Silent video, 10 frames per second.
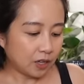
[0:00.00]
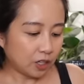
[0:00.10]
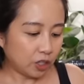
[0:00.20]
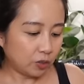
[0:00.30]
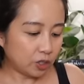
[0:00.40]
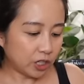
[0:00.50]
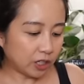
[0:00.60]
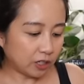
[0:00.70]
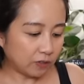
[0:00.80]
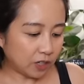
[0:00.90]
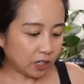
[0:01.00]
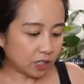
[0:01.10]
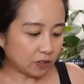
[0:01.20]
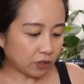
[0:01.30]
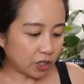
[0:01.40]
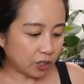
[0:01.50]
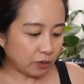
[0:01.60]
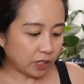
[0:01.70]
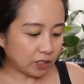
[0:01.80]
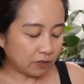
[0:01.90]
huge inconvenience for you,
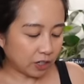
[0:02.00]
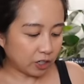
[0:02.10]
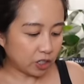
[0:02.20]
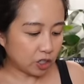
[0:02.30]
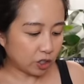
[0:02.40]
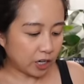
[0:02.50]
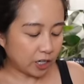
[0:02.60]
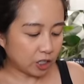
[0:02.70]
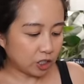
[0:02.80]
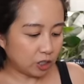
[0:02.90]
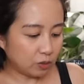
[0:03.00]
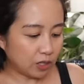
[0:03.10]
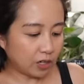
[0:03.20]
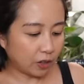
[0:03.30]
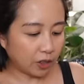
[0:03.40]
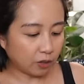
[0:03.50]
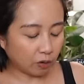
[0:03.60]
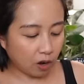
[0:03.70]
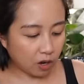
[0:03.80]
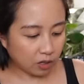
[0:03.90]
and it's very strange because you did nothing
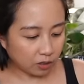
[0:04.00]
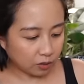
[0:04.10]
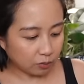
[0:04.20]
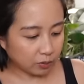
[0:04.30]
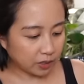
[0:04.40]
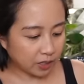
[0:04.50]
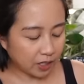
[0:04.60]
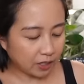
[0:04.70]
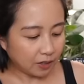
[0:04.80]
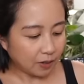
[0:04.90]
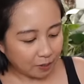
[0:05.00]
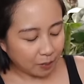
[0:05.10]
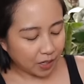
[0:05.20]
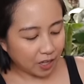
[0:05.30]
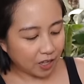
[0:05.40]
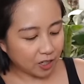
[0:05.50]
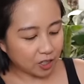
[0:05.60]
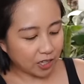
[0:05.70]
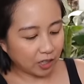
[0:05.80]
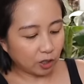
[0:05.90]
wrong, really. But I think
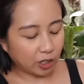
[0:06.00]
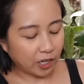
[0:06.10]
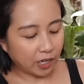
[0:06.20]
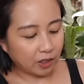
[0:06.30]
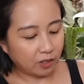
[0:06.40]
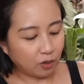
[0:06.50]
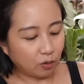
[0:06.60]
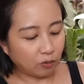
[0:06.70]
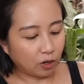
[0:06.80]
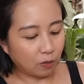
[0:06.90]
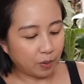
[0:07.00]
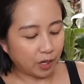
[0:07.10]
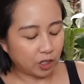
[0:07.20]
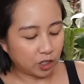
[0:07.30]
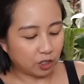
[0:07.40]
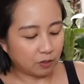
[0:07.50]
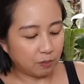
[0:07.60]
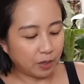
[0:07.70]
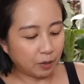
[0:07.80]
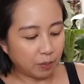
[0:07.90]
just like looking at the overall picture,
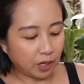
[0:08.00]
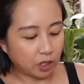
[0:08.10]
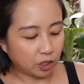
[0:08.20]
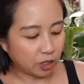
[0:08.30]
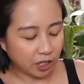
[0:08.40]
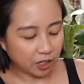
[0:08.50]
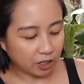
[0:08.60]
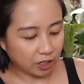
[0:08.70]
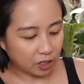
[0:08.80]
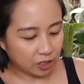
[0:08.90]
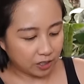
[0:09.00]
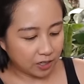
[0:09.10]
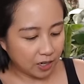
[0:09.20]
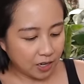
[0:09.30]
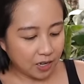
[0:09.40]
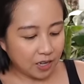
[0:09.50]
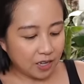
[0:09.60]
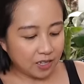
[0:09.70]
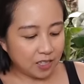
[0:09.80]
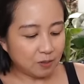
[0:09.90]
big picture here, just
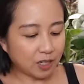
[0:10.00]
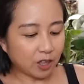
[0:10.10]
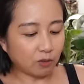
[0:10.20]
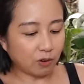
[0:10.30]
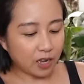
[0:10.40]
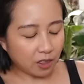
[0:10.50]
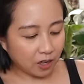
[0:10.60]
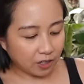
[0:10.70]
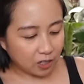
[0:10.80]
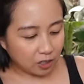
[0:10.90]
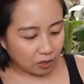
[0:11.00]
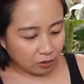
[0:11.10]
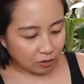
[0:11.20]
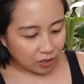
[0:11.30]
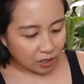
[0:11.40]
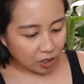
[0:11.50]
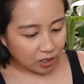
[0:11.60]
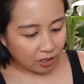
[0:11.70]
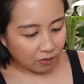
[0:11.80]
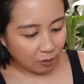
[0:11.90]
seems like the right thing to do is
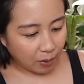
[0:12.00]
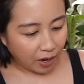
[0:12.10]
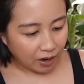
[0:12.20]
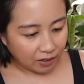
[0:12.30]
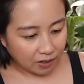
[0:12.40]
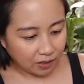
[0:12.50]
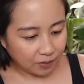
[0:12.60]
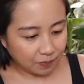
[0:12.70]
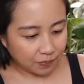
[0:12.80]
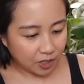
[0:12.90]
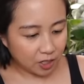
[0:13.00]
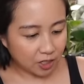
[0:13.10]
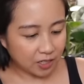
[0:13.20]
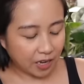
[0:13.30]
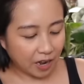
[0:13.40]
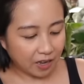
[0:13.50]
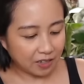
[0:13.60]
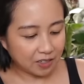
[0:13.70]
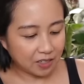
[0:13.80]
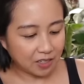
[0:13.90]
just give it back. It's just sad.
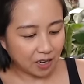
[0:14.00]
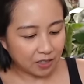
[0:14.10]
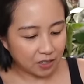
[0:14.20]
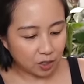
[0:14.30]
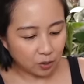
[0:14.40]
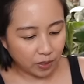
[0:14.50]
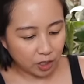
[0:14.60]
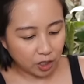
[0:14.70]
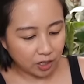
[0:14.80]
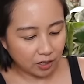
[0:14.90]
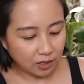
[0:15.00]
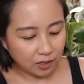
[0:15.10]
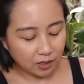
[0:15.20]
It's a sad situation.